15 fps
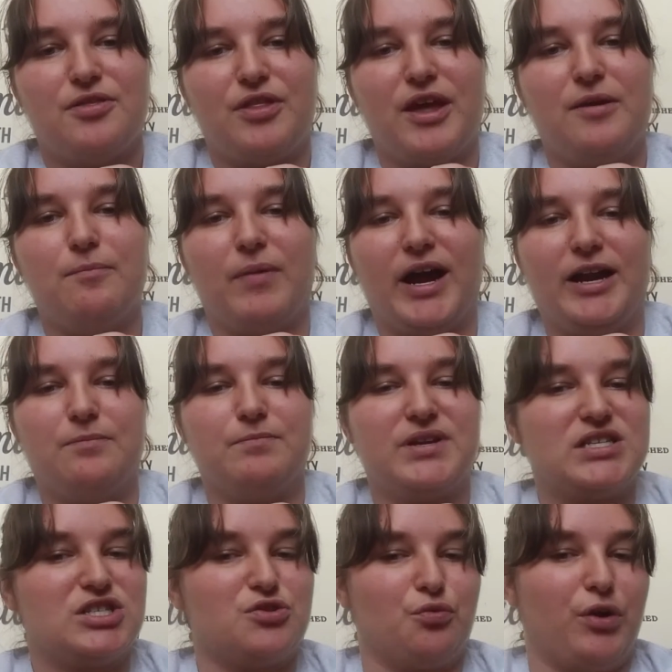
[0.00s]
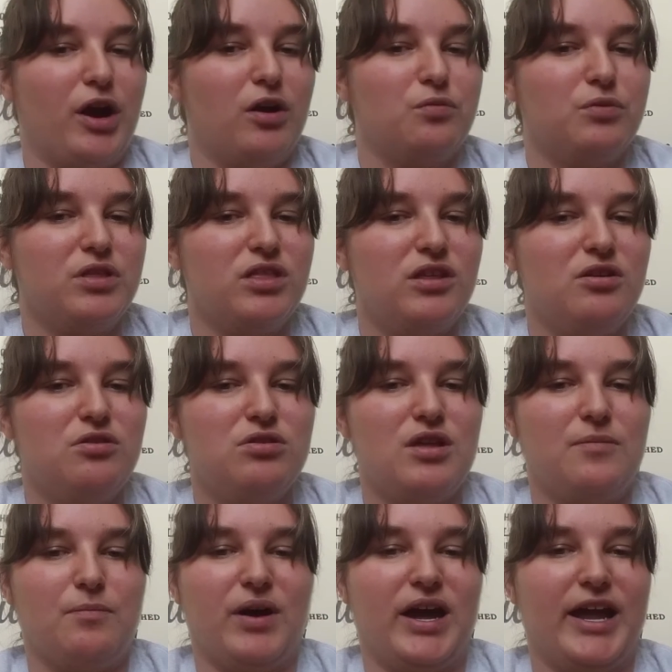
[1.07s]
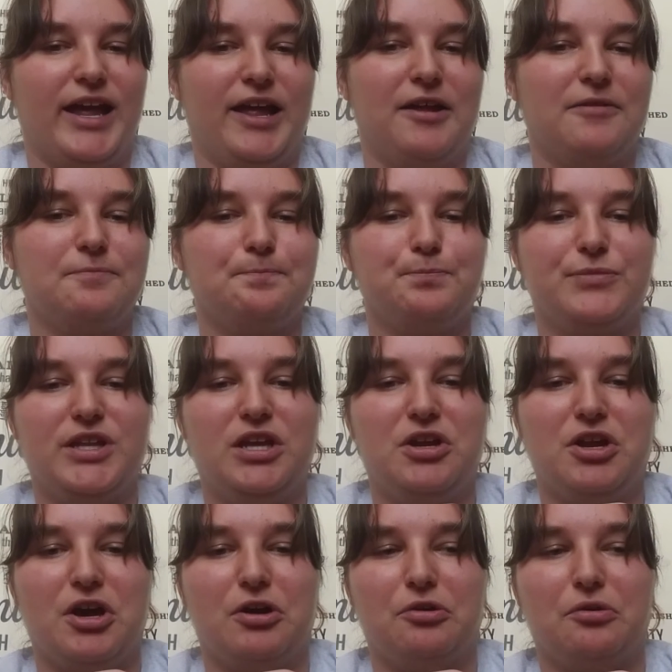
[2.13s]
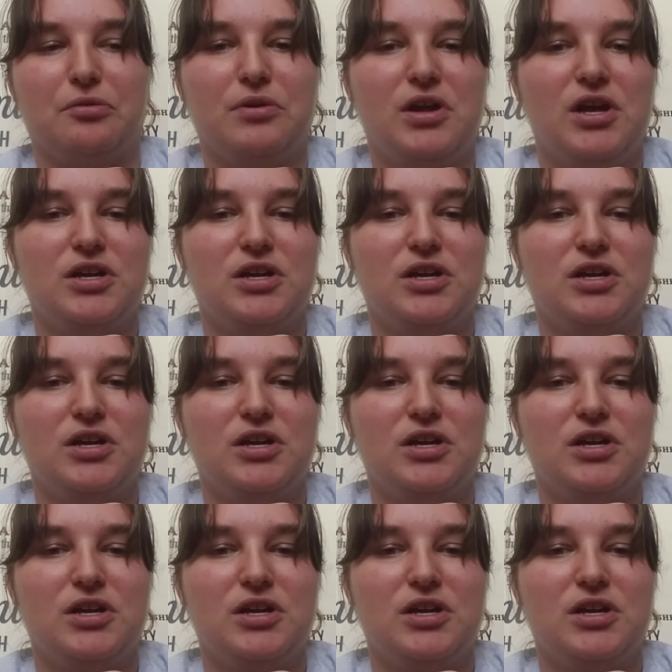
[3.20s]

They might mess around with you. They might, you know,